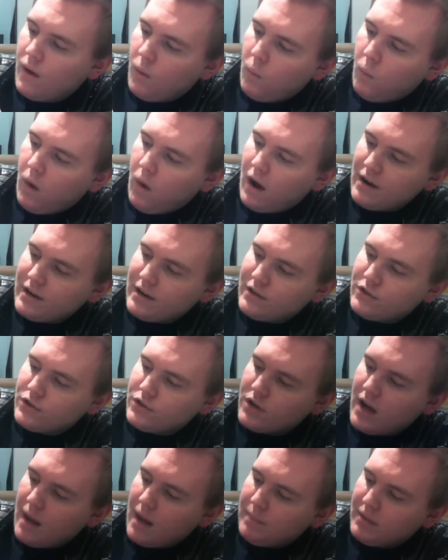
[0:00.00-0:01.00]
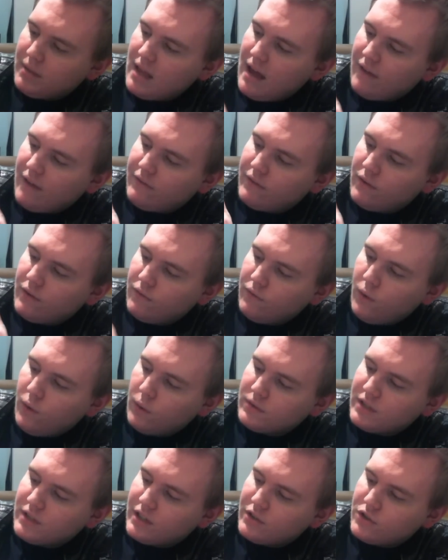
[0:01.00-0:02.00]
Wattage top left,
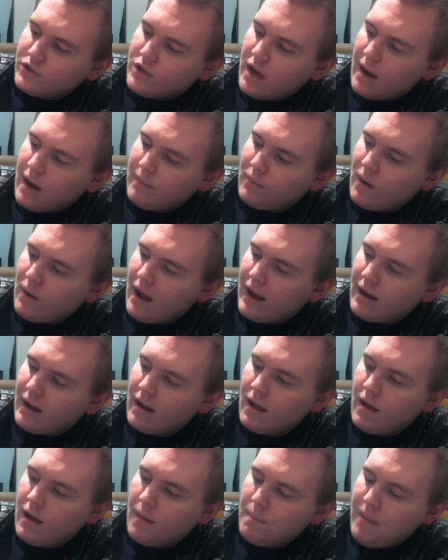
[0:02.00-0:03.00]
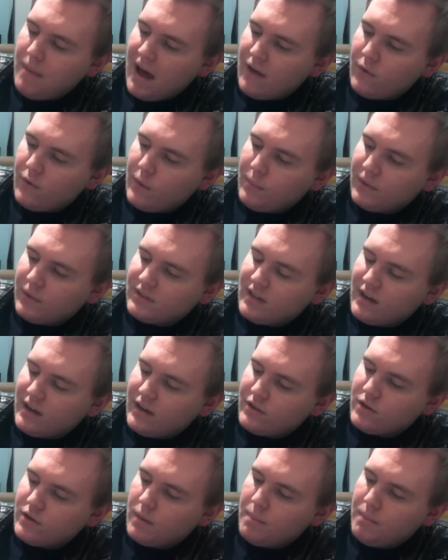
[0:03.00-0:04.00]
voltage top right, battery
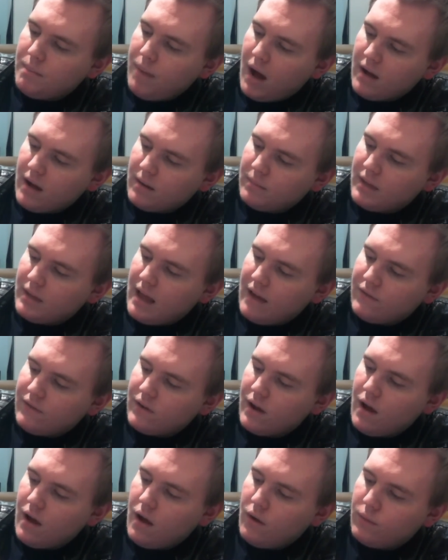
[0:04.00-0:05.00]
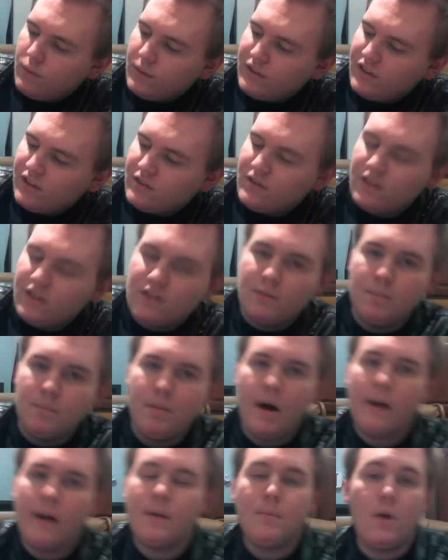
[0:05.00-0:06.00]
percentage bottom left, resistance
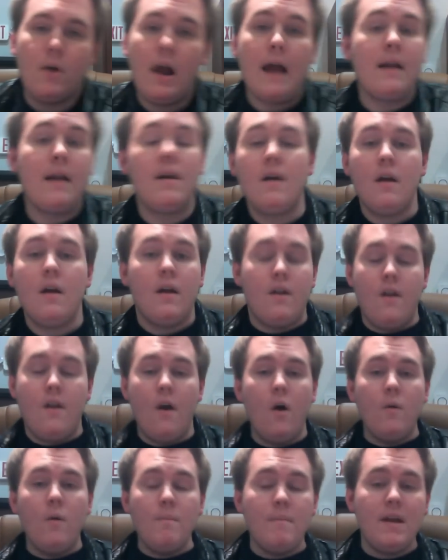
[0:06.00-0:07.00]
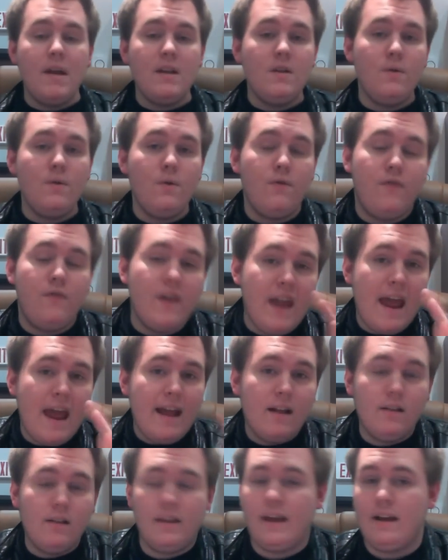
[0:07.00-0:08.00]
bottom right. No menu
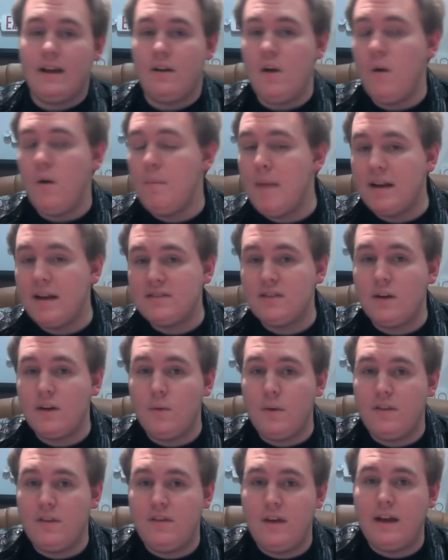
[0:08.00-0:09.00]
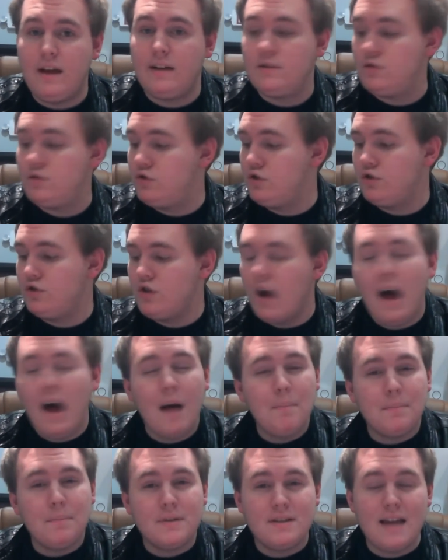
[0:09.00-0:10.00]
finagling, no messing with things. Just
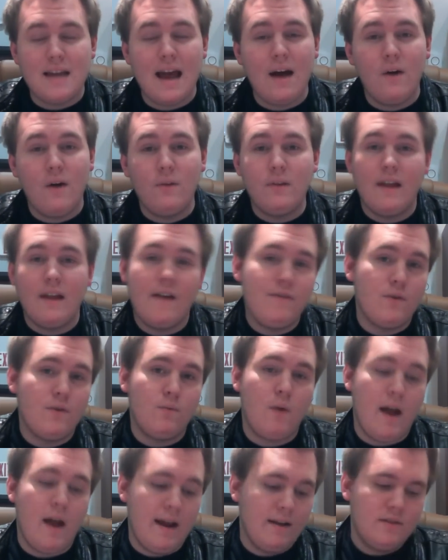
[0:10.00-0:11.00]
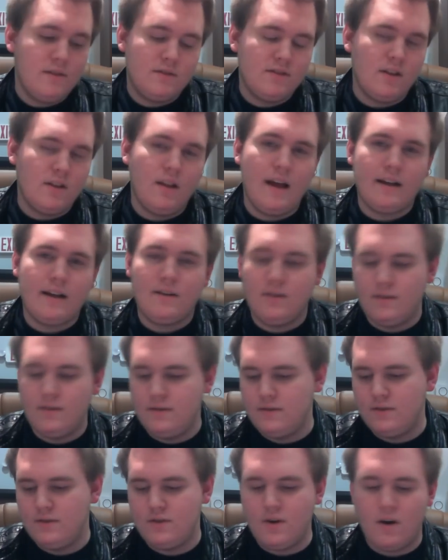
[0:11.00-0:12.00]
up, down, left, right, select,
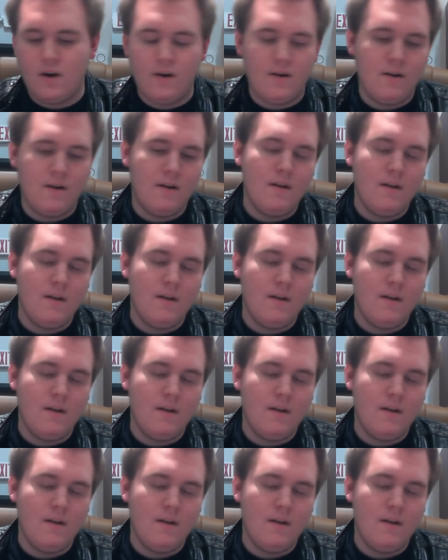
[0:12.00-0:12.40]
start.